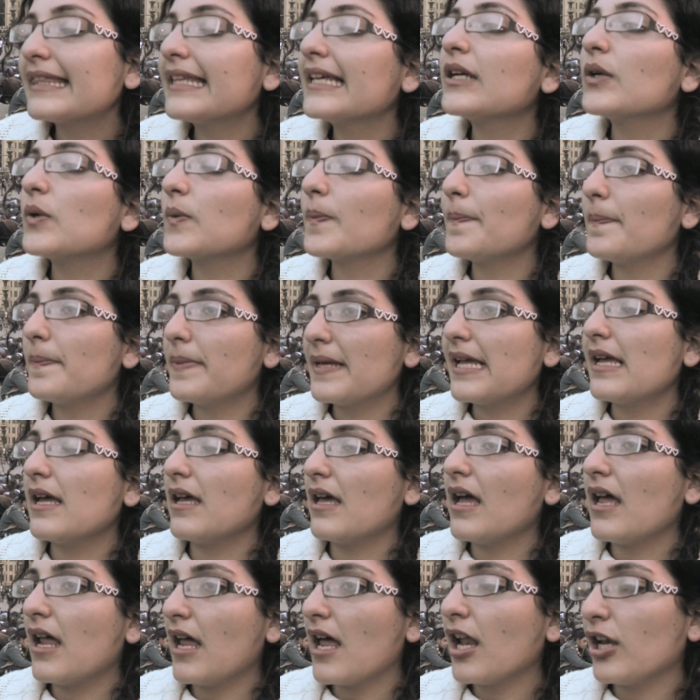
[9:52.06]
I think
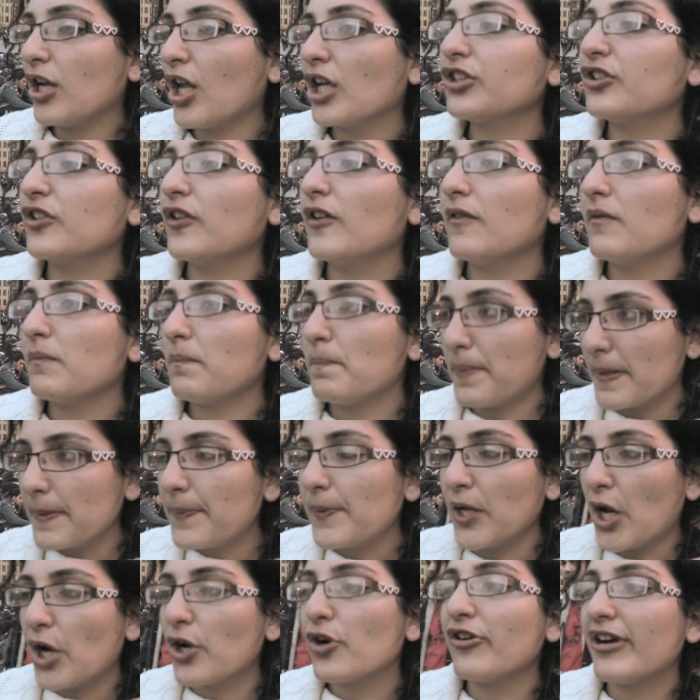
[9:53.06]
a lot of
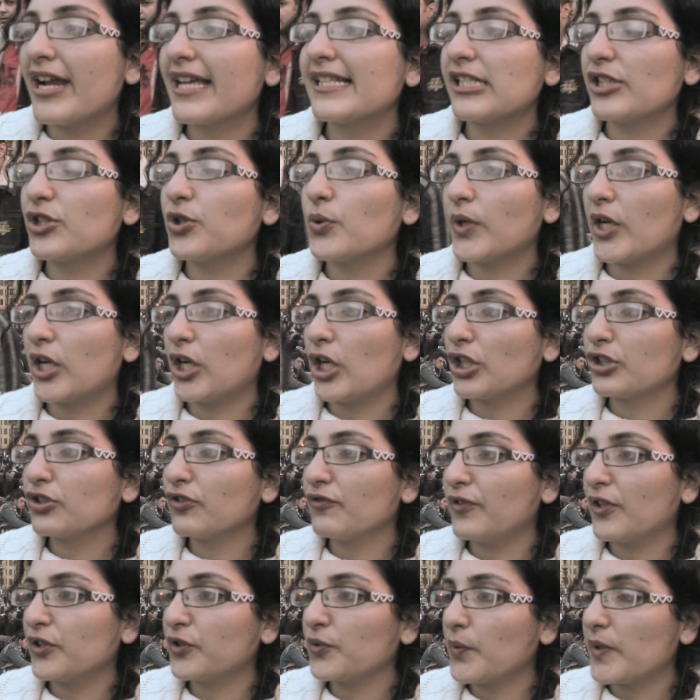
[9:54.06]
people are already doing a lot
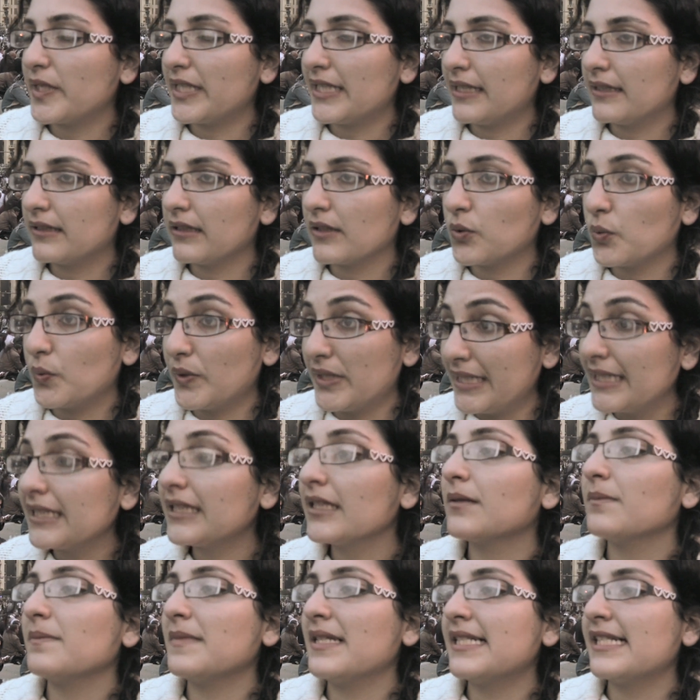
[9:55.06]
of what we needed. We
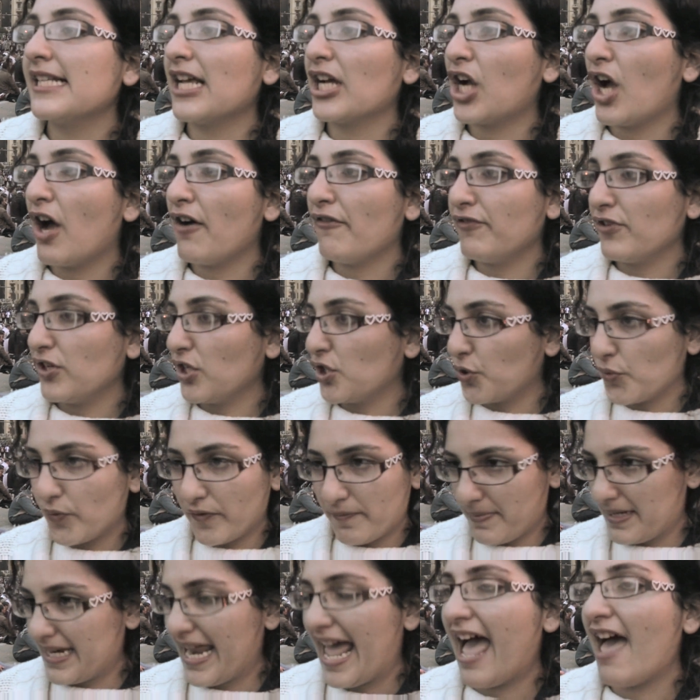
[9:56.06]
needed media coverage.
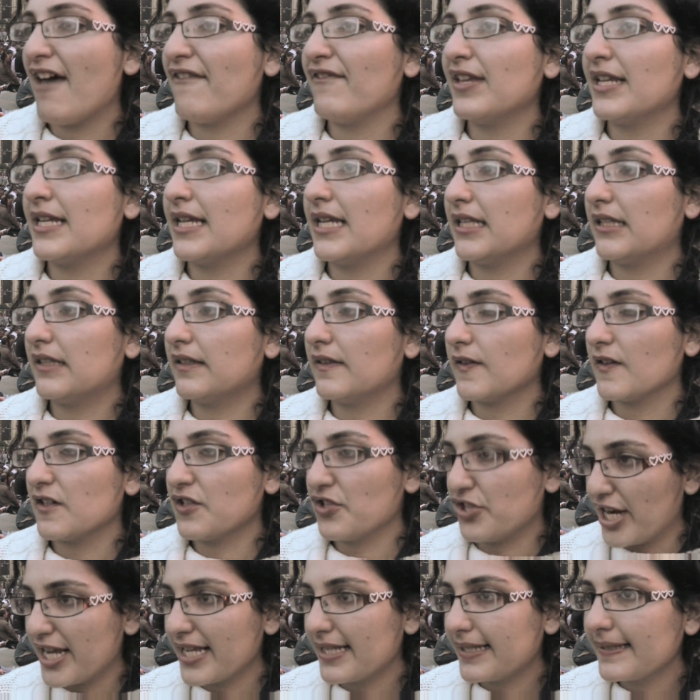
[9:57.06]
We've been having it
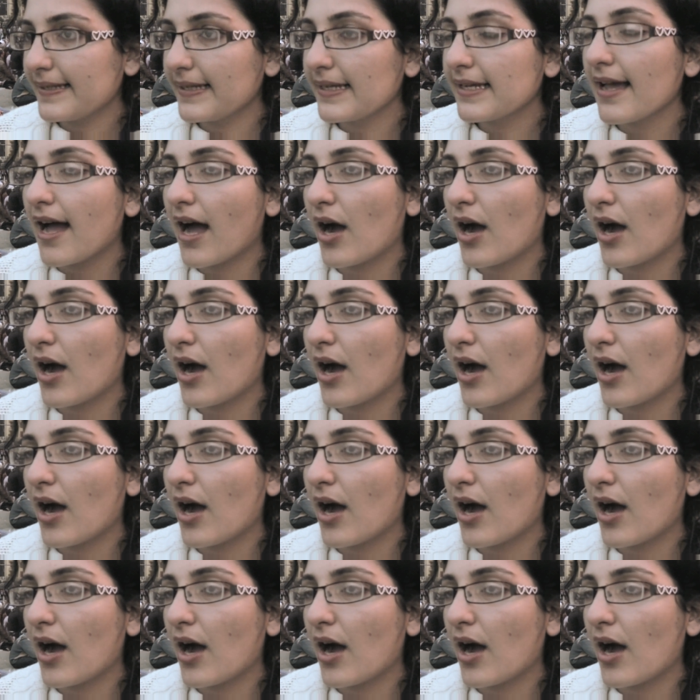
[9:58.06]
greatly.